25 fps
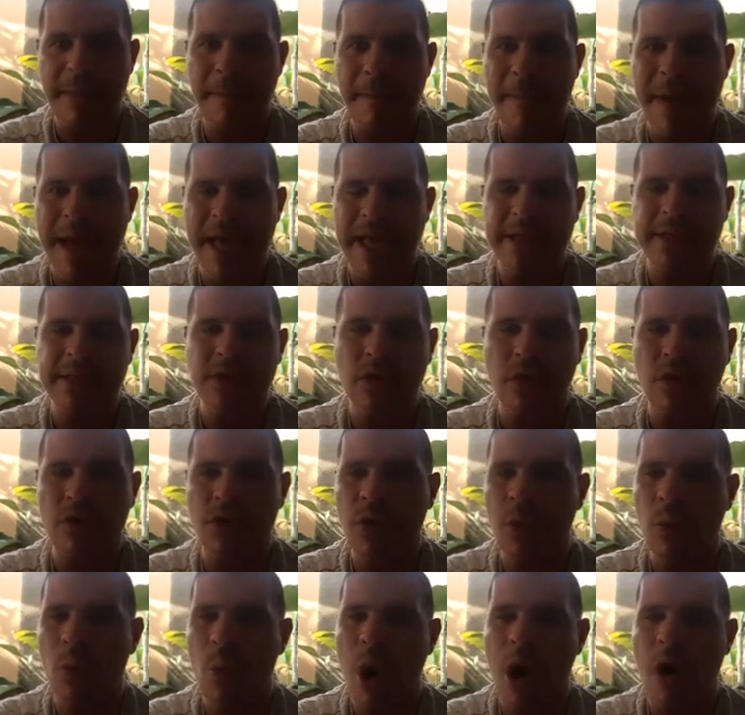depends on
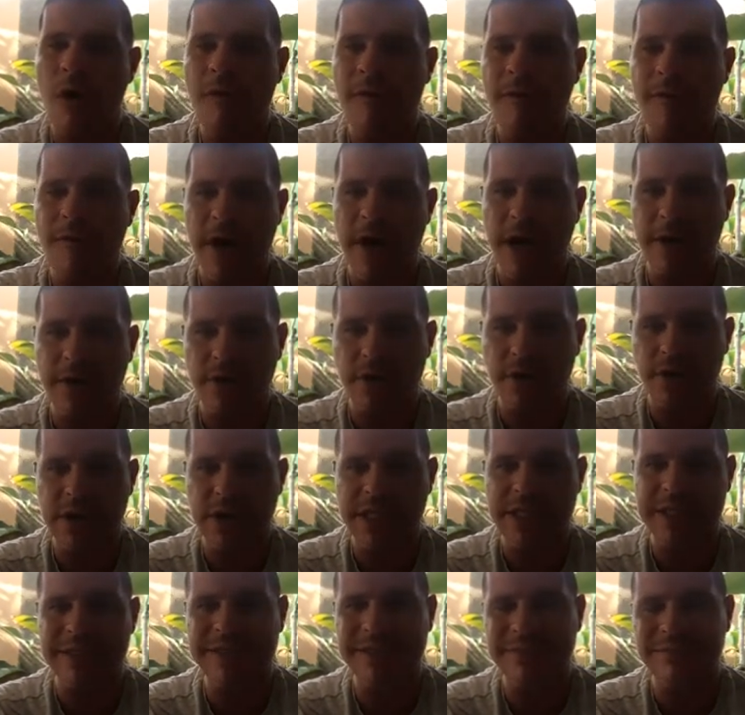the wow factor
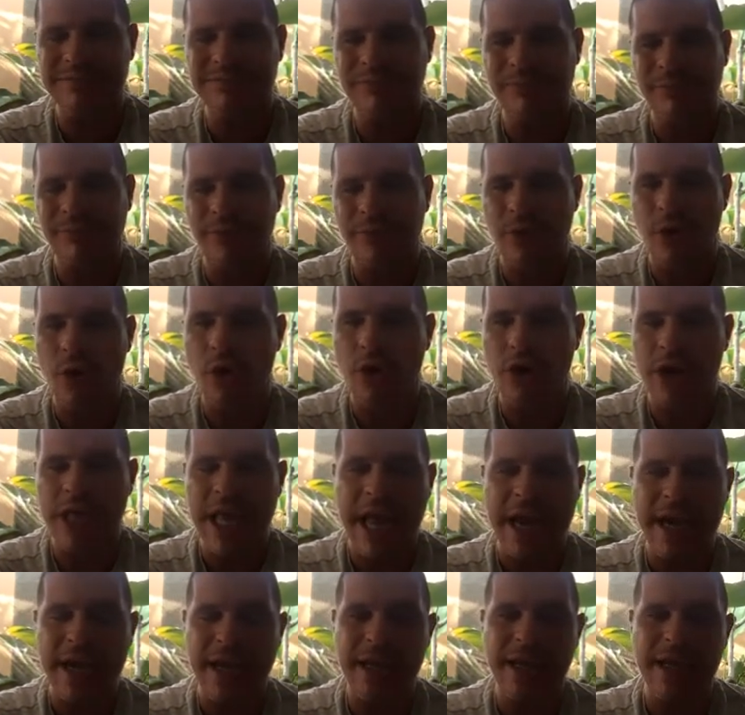this for
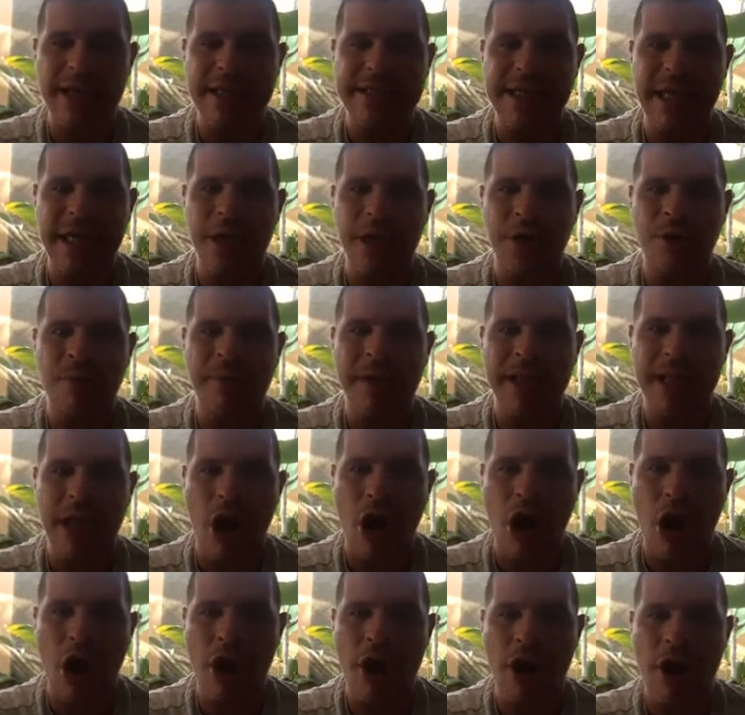organic is a little bit
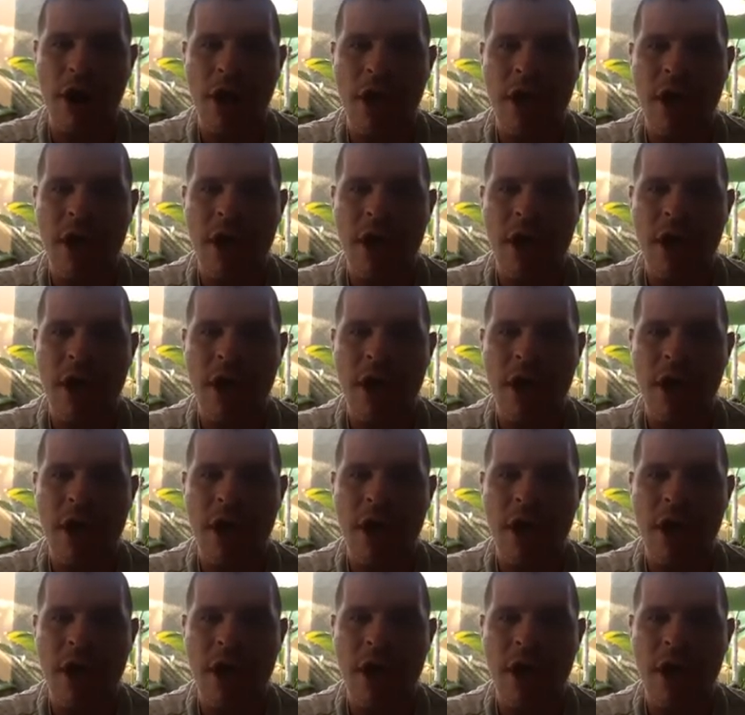hard